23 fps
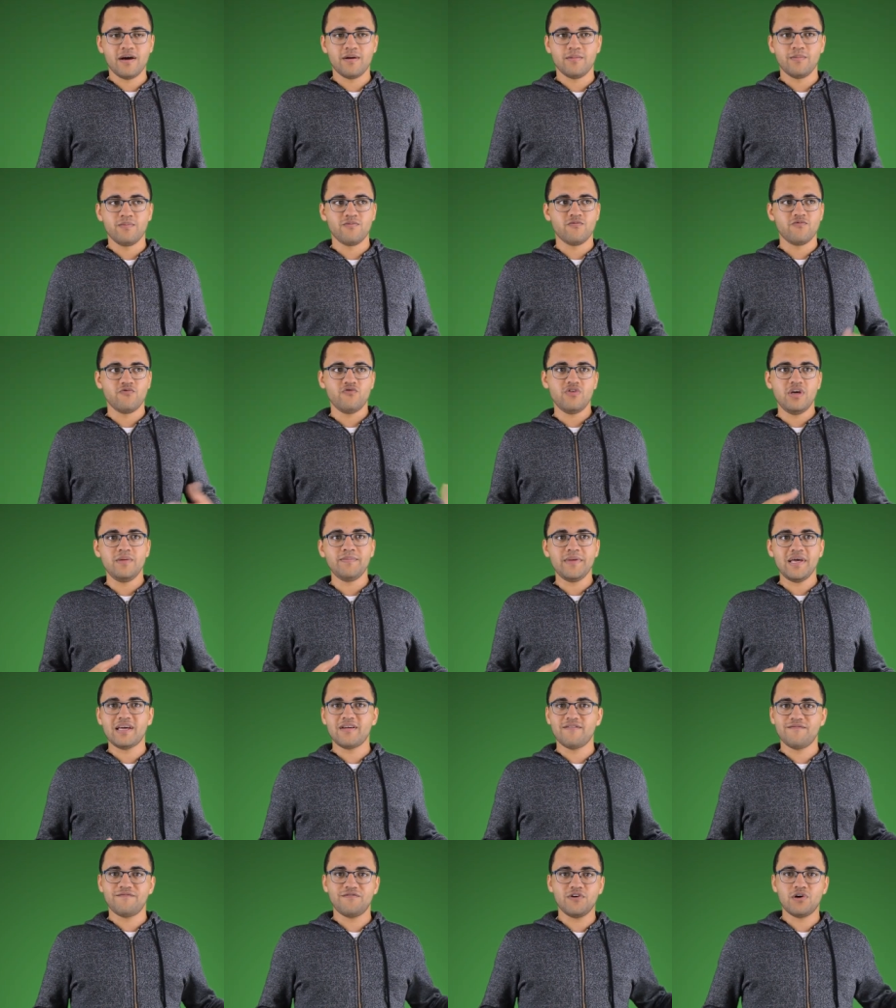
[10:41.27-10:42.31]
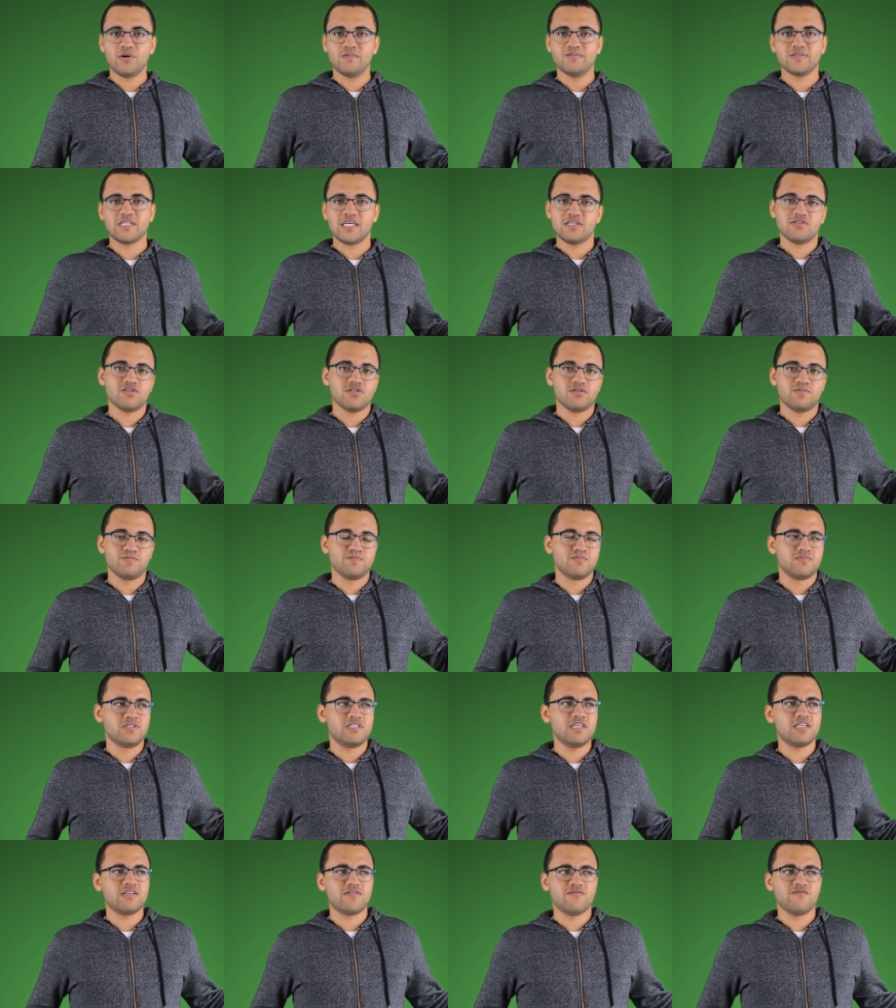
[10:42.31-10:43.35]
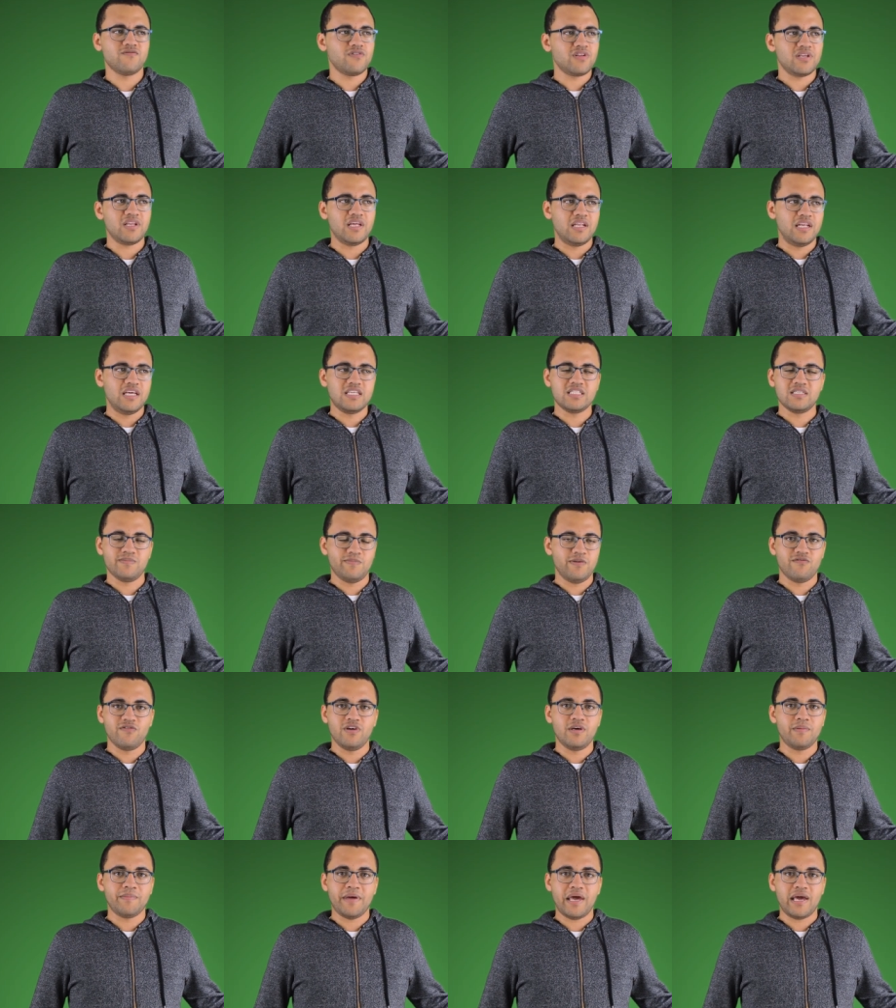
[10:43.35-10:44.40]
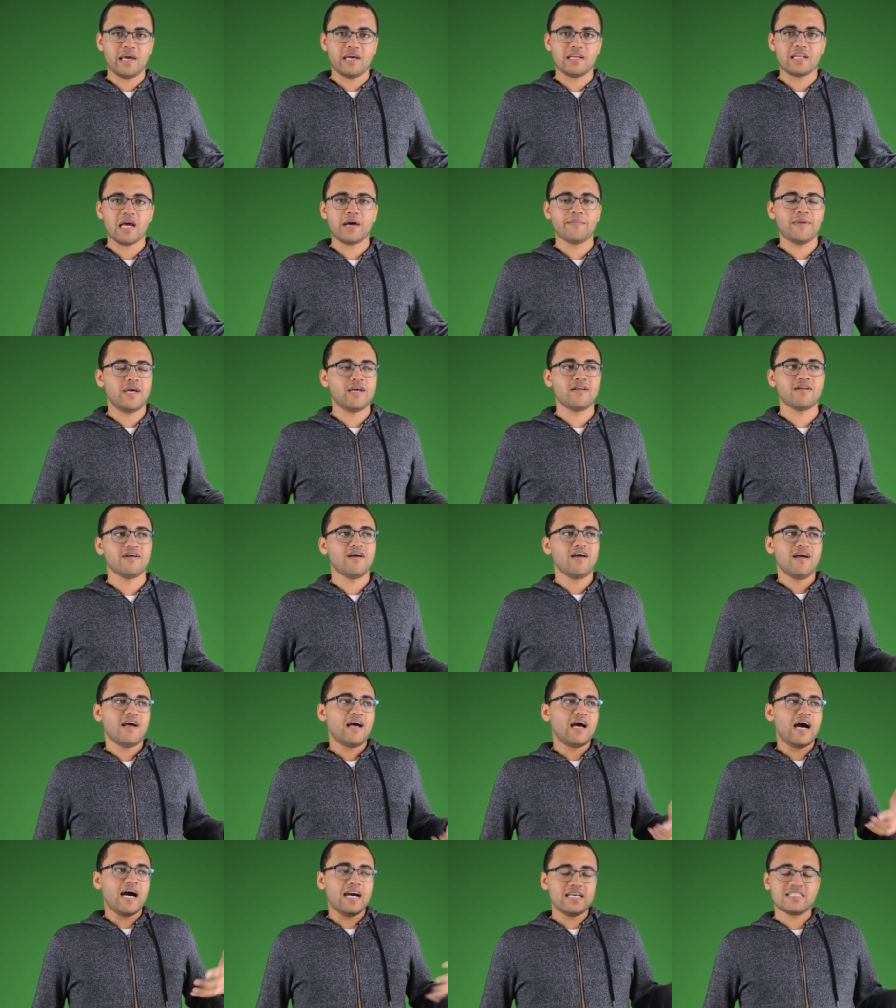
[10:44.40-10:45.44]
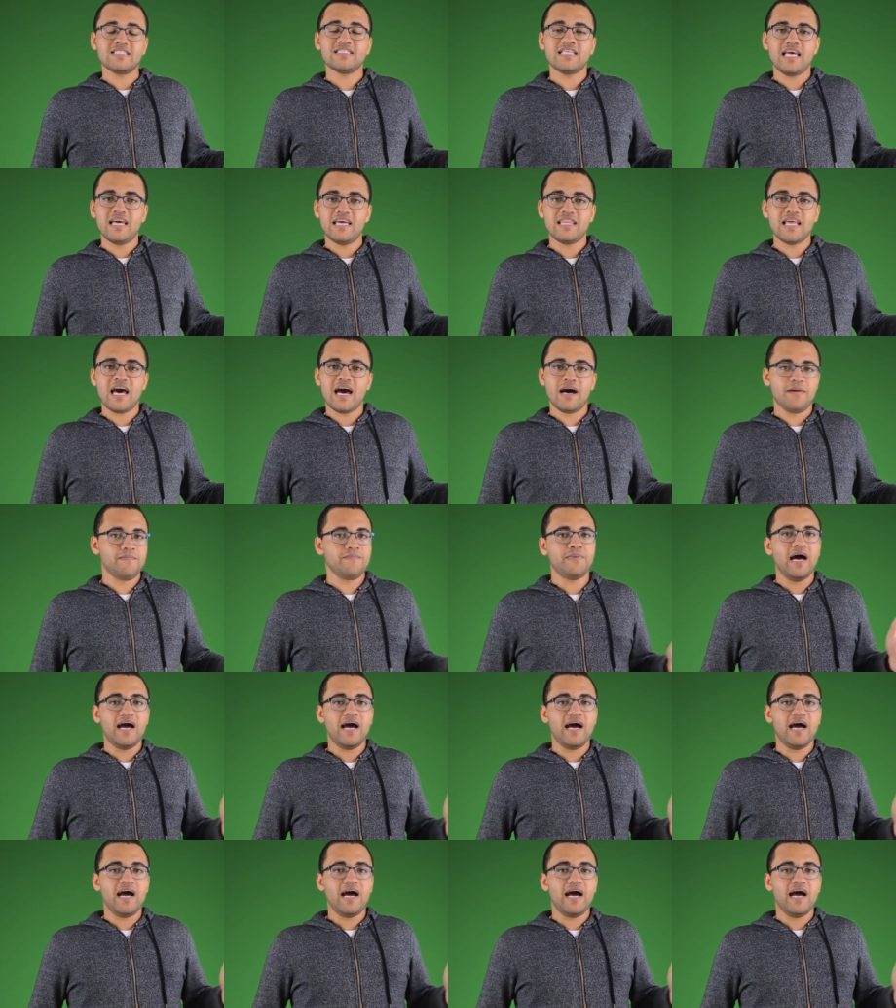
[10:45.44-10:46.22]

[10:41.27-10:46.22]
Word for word: um, remaking films that just didn't really need to be remade. I mean, I say that, but